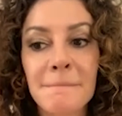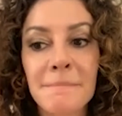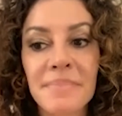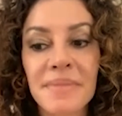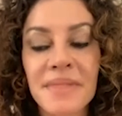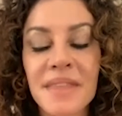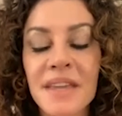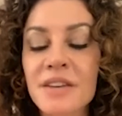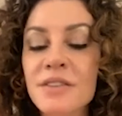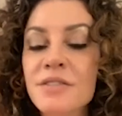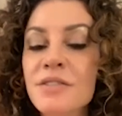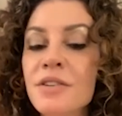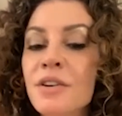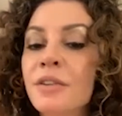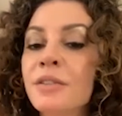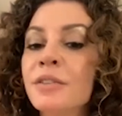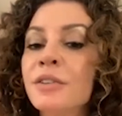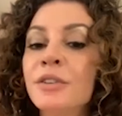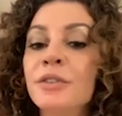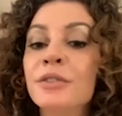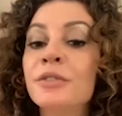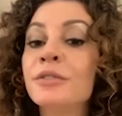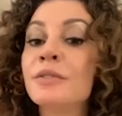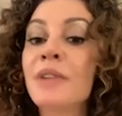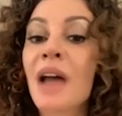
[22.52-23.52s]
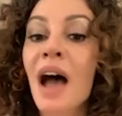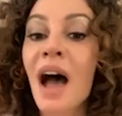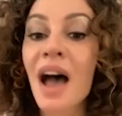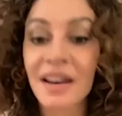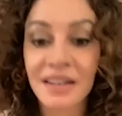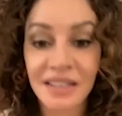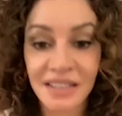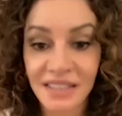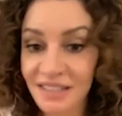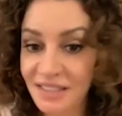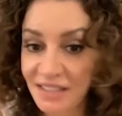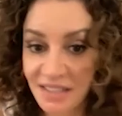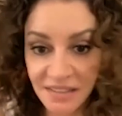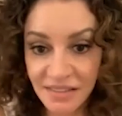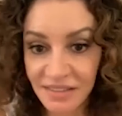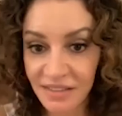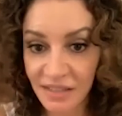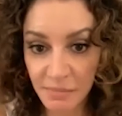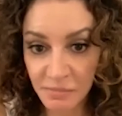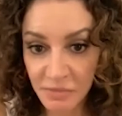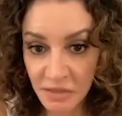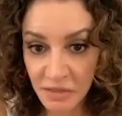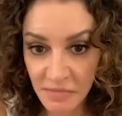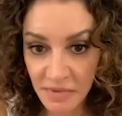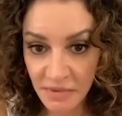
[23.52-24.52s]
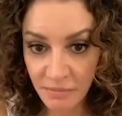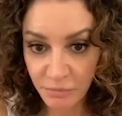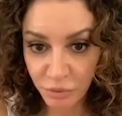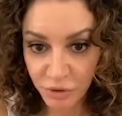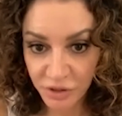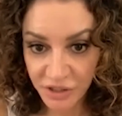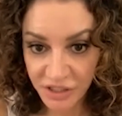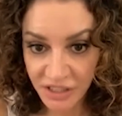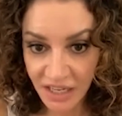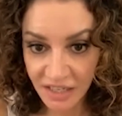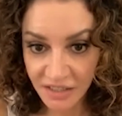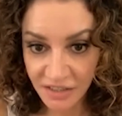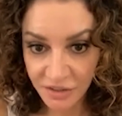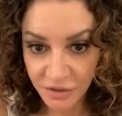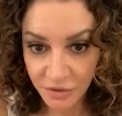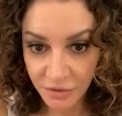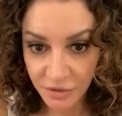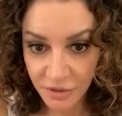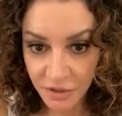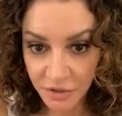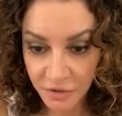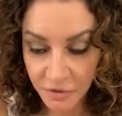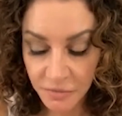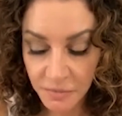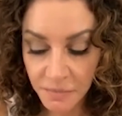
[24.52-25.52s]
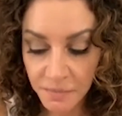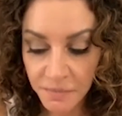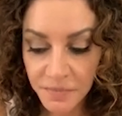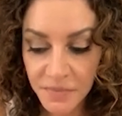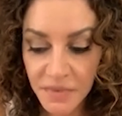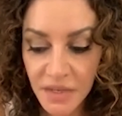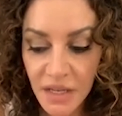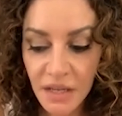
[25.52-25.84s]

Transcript: then no you do not need to supplement progesterone